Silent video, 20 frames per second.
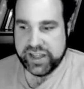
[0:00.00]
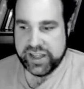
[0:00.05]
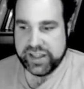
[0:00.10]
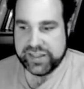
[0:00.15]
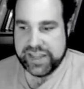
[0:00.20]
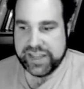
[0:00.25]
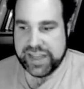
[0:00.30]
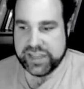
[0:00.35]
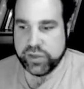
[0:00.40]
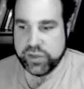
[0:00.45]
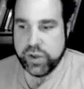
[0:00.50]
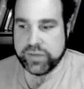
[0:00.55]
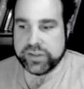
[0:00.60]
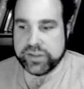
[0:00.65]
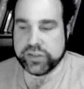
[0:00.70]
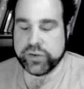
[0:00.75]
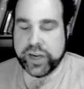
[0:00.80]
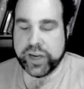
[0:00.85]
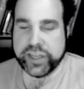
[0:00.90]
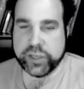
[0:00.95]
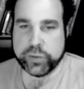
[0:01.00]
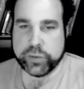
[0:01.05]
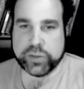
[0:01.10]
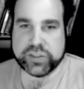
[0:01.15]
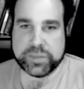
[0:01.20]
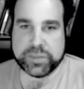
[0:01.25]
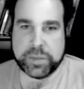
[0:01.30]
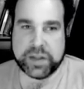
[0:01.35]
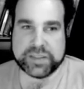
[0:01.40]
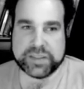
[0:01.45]
that you have a greater
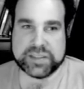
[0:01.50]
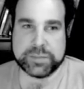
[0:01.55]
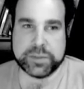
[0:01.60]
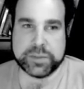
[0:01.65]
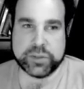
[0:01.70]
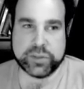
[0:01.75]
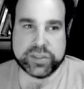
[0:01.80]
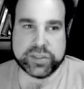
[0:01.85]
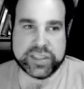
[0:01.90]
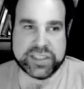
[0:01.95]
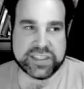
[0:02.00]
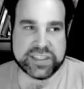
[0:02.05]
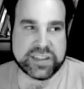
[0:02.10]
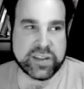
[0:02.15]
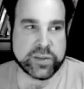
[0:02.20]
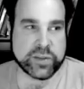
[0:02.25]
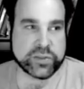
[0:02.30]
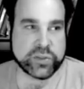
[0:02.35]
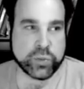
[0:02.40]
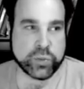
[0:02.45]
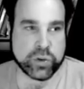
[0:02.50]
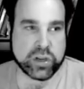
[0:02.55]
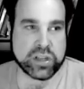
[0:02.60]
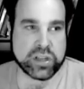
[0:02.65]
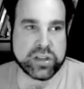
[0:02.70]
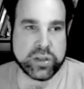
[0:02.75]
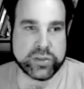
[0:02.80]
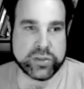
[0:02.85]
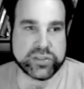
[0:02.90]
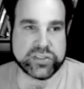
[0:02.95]
responsibility to those who are
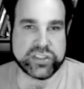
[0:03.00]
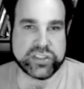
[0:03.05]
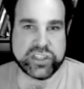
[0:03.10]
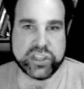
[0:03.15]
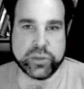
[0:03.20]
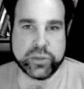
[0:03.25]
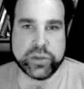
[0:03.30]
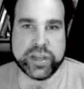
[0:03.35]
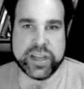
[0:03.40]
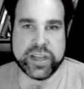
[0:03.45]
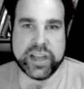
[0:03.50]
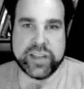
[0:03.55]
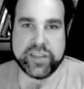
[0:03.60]
close to you